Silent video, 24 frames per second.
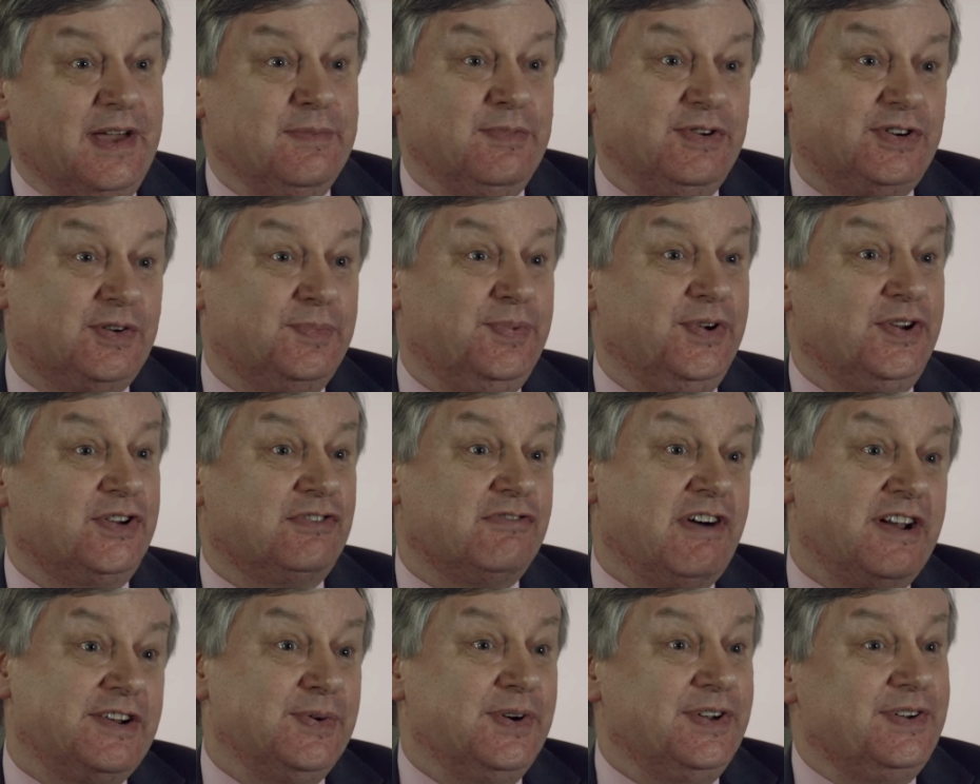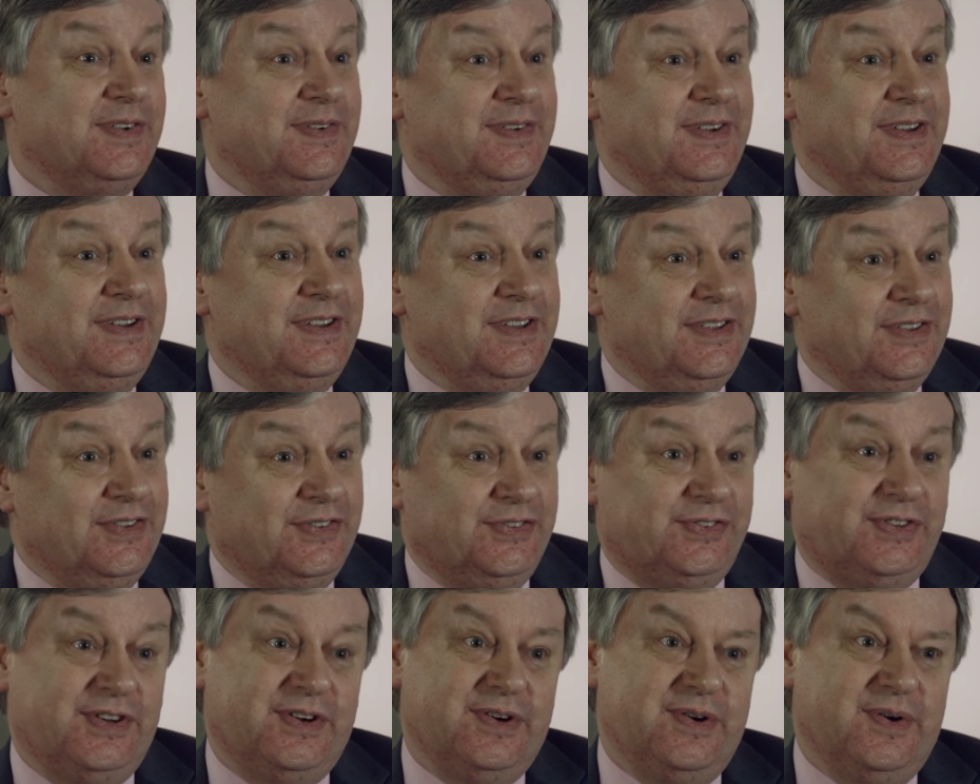Cambridge computer graduate,
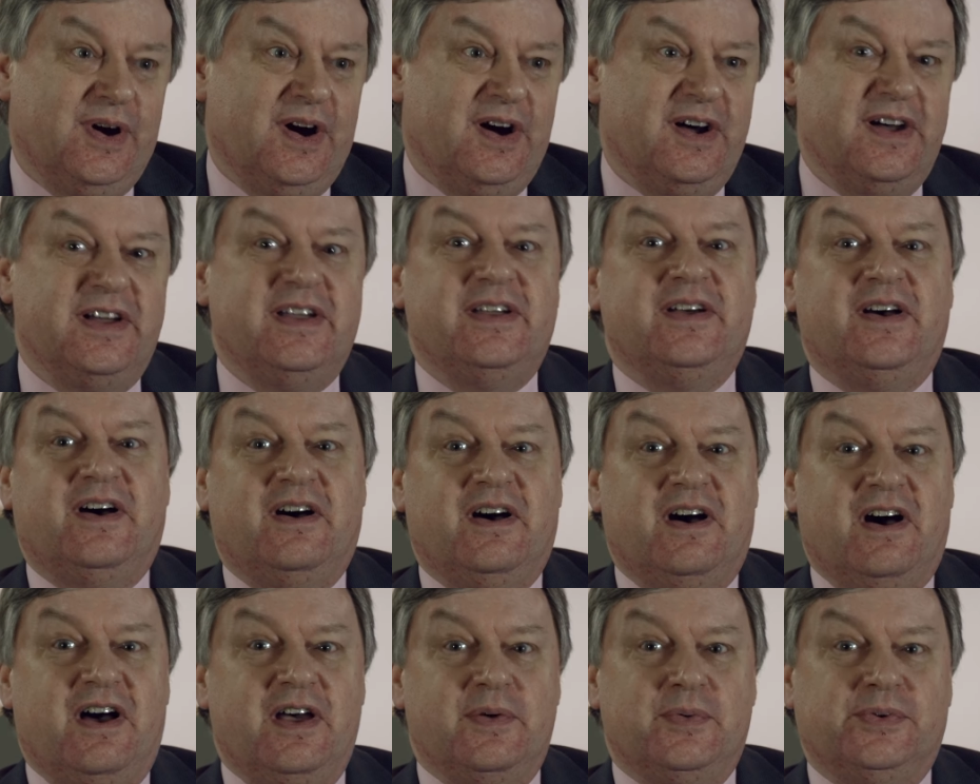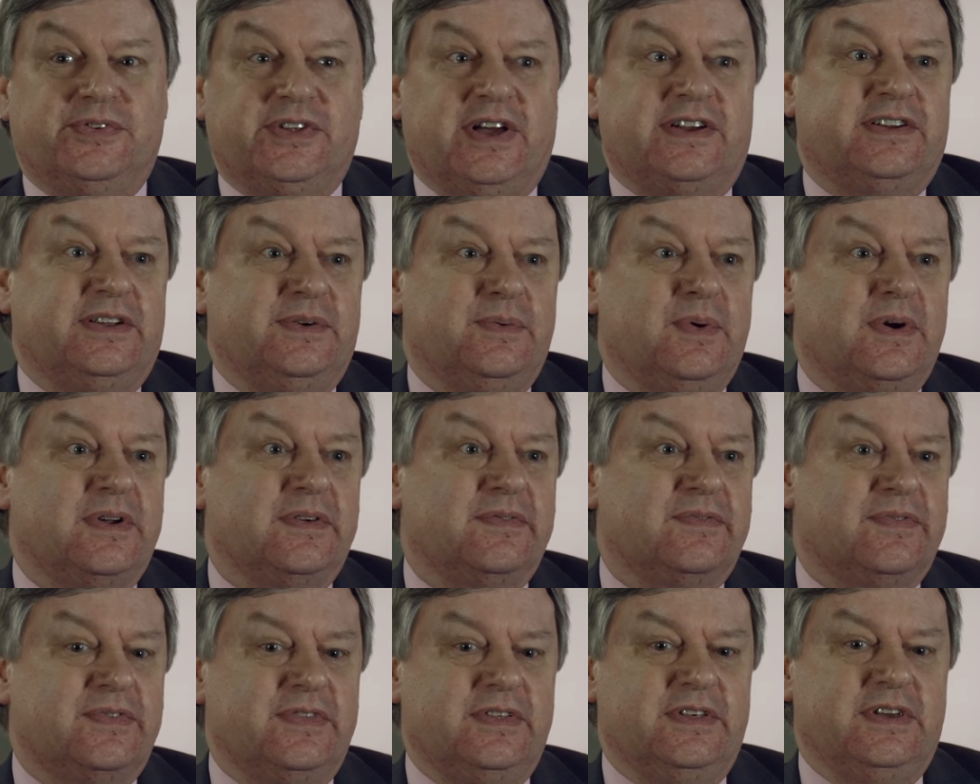so I I was actually one
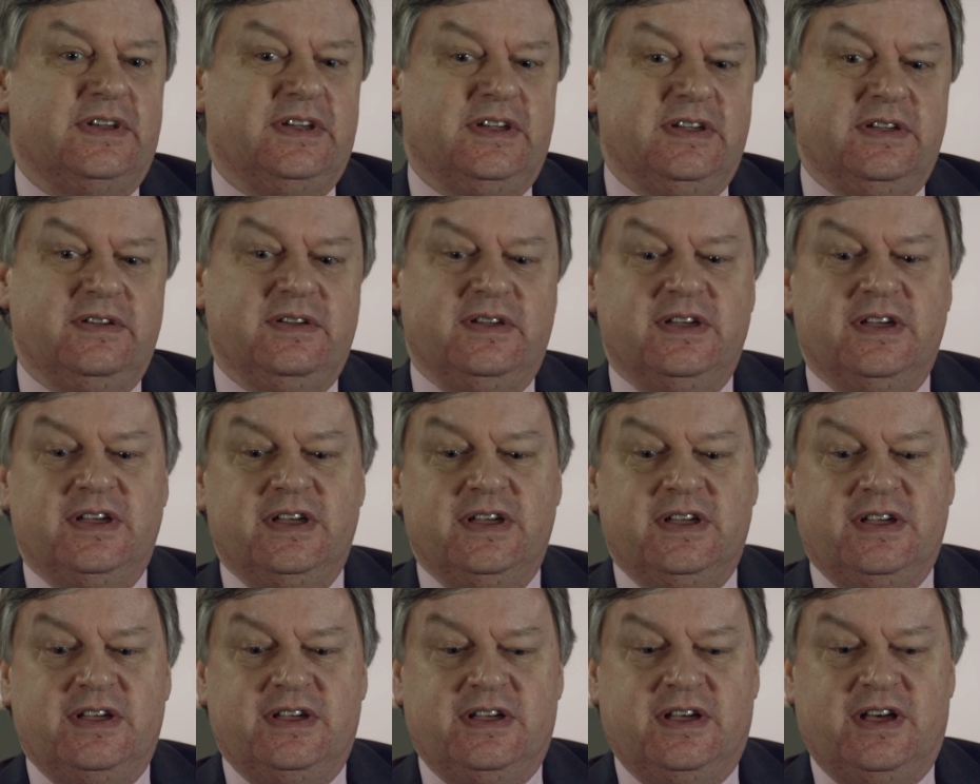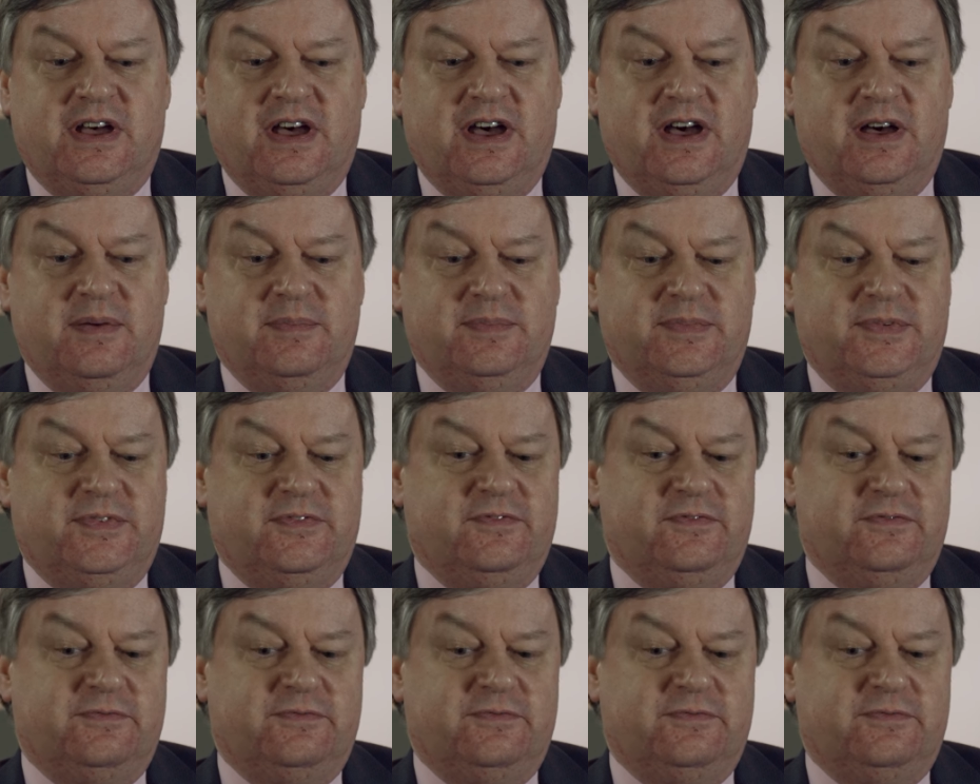of the um,